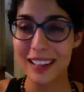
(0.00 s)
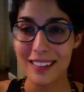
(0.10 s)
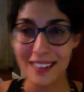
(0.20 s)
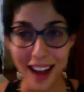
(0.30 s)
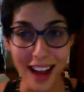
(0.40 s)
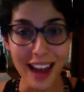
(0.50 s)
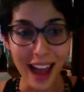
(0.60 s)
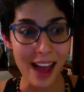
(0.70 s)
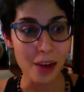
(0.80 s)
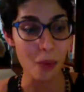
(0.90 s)
not
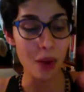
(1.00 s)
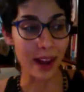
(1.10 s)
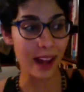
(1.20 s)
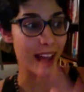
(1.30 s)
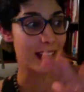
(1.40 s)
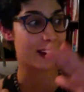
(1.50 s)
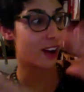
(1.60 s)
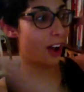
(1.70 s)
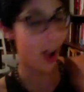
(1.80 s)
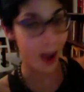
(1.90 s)
at what I had
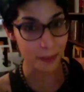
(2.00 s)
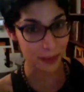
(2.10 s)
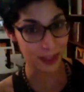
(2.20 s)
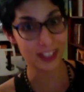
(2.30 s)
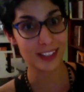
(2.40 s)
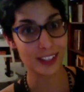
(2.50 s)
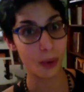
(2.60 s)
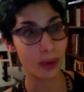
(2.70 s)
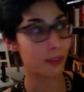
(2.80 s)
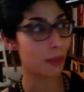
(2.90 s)
accomplished
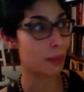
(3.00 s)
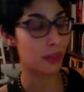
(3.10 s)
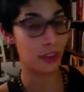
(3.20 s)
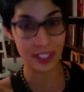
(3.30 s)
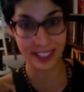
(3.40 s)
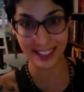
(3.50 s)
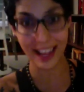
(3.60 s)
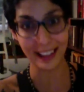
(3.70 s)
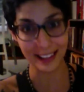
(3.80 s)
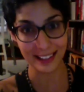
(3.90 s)
going from 30
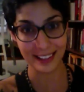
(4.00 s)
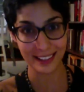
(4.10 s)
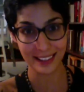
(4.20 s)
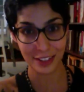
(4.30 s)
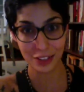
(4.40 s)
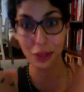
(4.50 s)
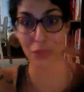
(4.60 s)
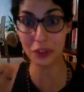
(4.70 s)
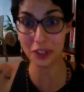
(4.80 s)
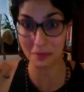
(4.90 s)
seconds to
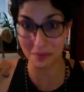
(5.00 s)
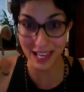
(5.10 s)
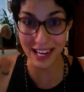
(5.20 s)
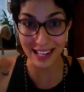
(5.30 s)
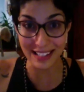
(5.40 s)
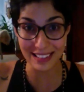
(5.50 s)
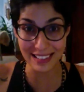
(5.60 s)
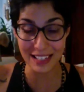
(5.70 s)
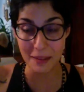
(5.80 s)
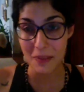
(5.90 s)
30 minutes.